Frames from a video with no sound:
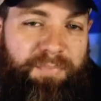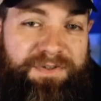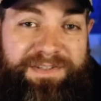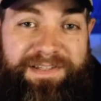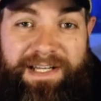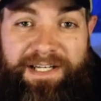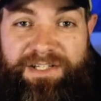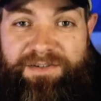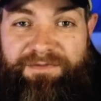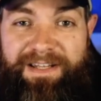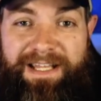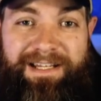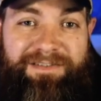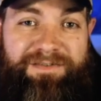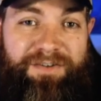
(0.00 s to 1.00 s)
a percentage of
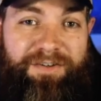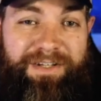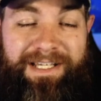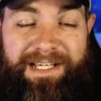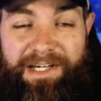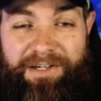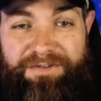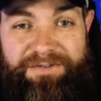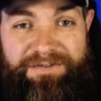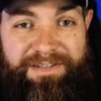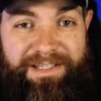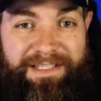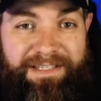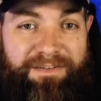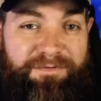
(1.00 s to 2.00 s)
getting certain characters
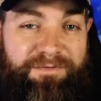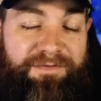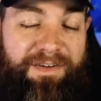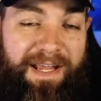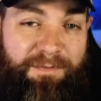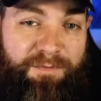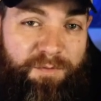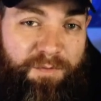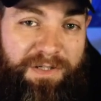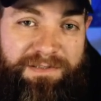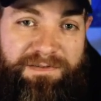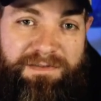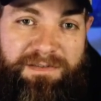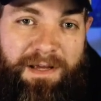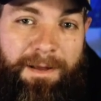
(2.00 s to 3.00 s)
like the famed
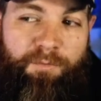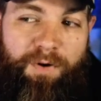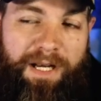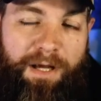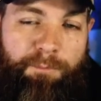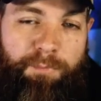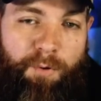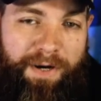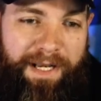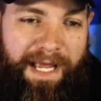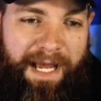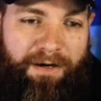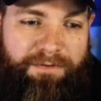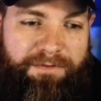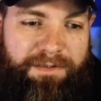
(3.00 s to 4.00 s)
ones. But the one I'll point
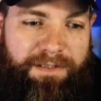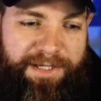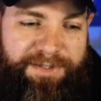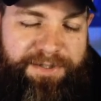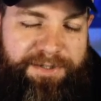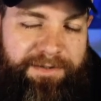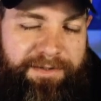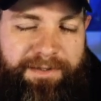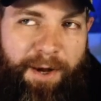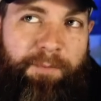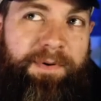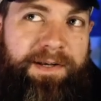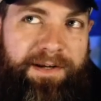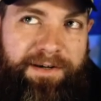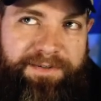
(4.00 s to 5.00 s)
out, which we
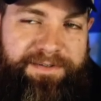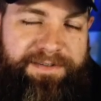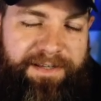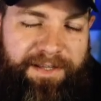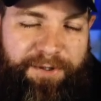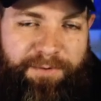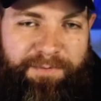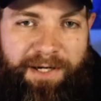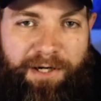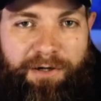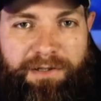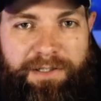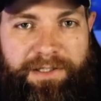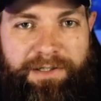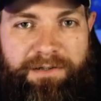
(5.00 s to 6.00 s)
opened ours a little bit
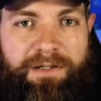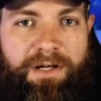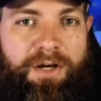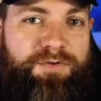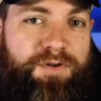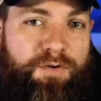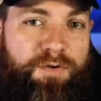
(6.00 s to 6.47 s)
earlier, you